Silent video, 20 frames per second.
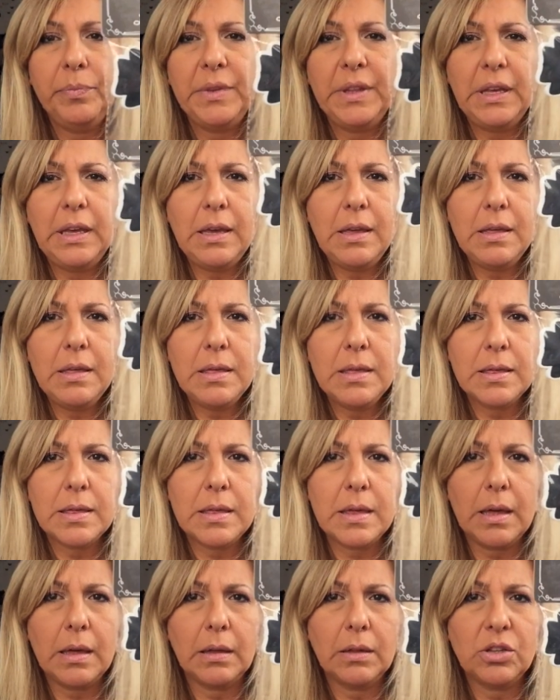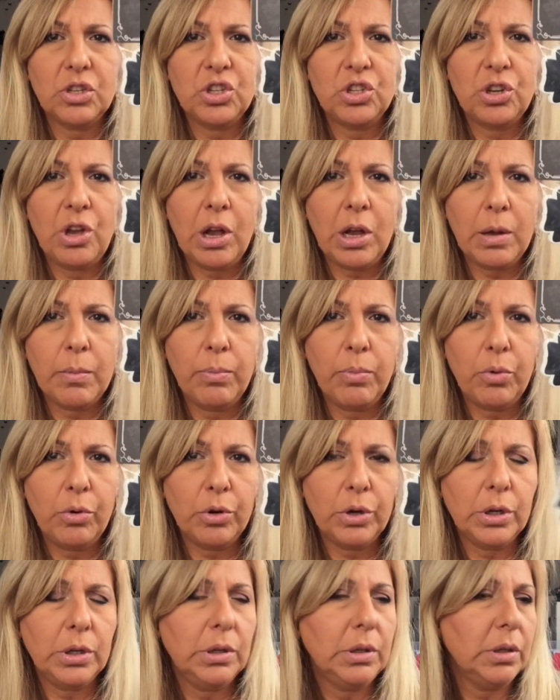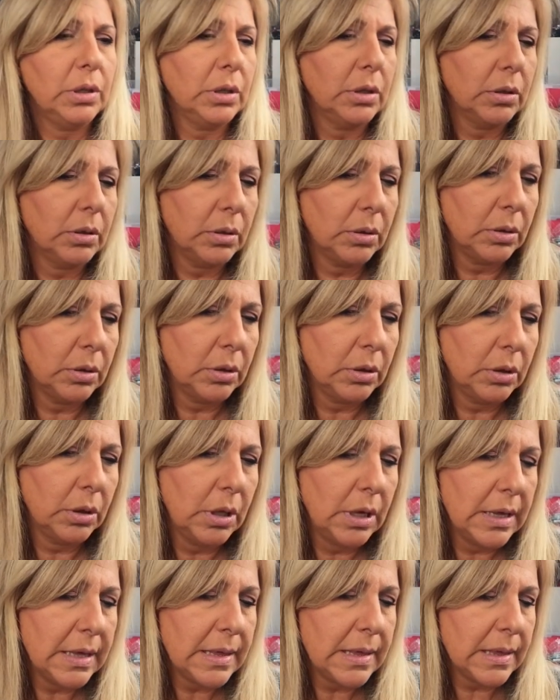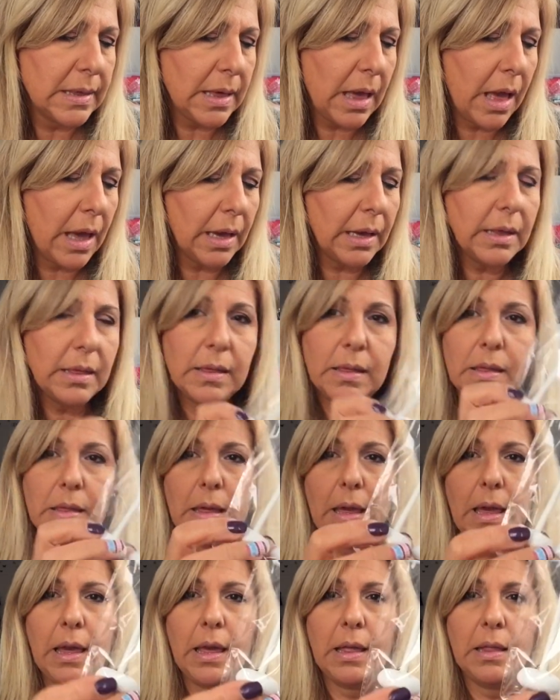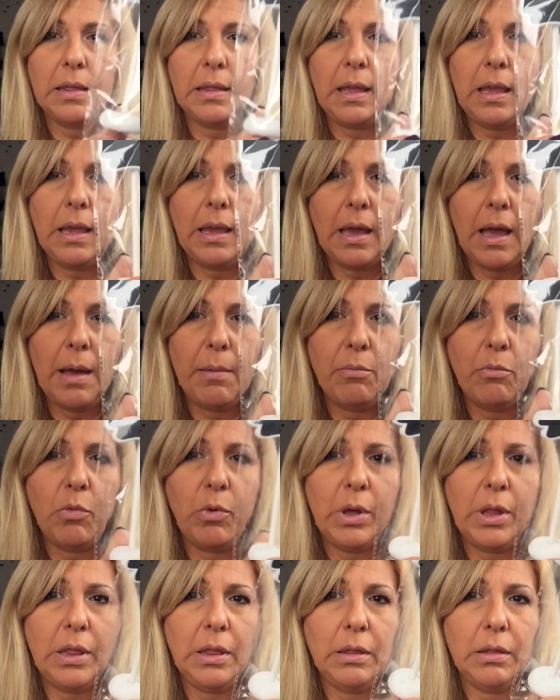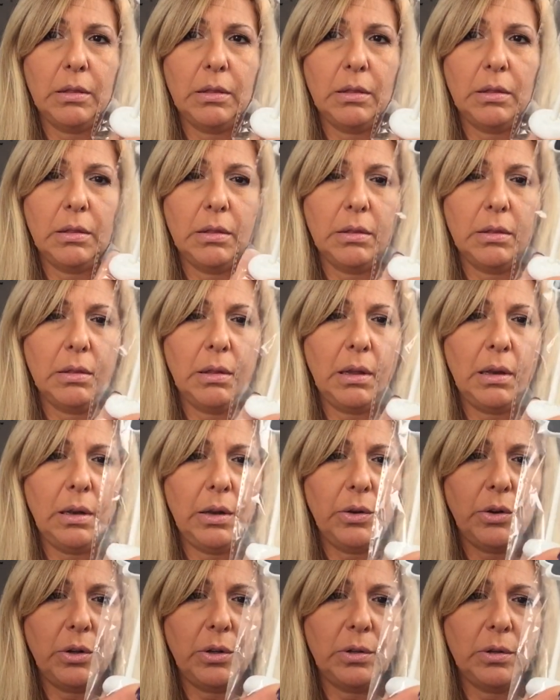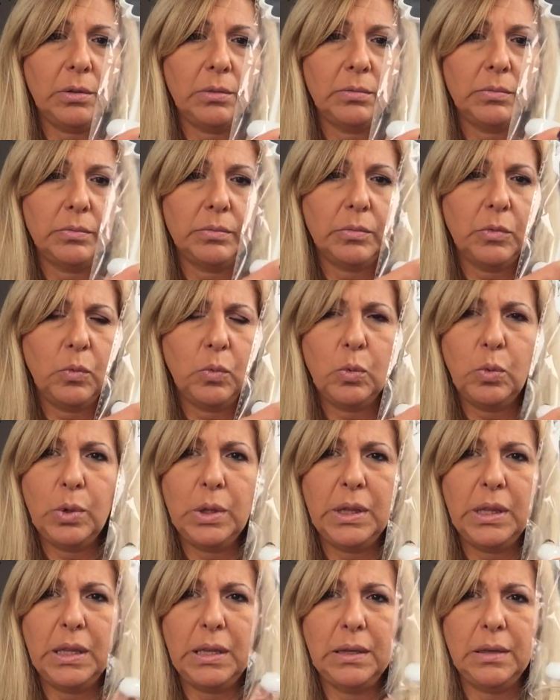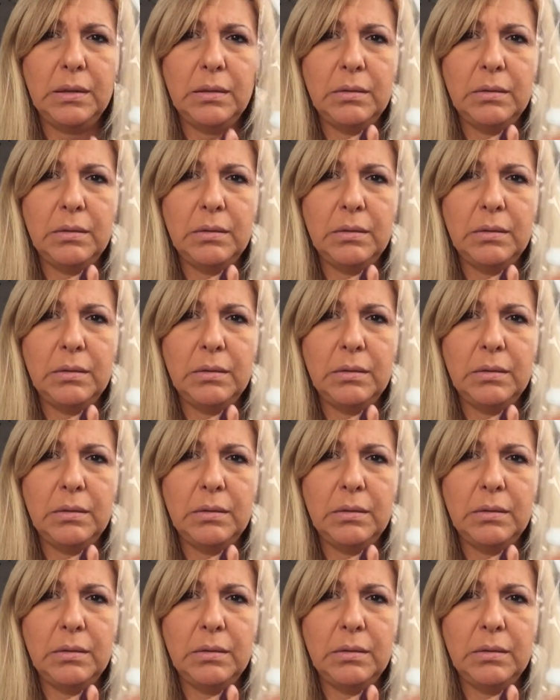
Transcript: These chalkboard signs, and they come with the little wooden